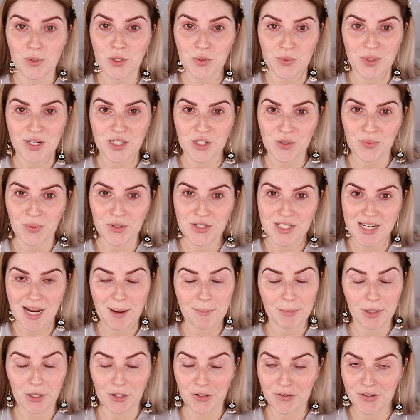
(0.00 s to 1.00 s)
which ones you want down
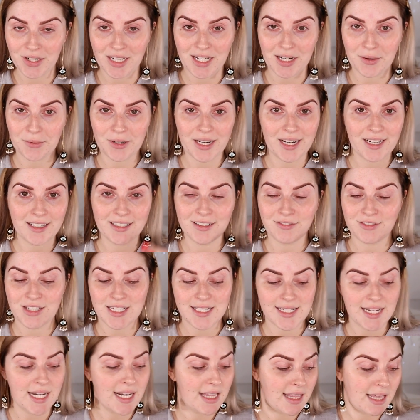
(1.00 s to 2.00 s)
below anyway, if
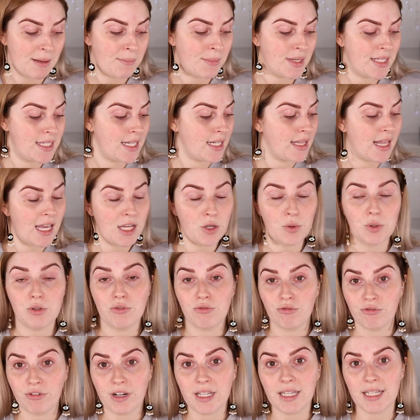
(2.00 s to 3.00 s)
there's anything missing that you would
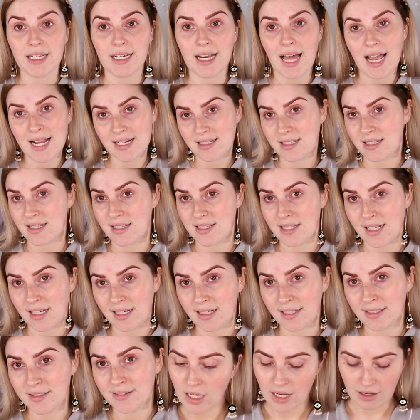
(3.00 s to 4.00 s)
really like to
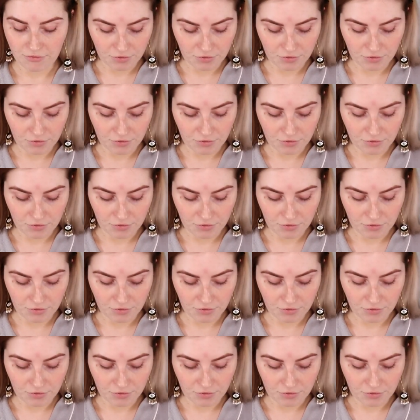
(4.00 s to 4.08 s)
see.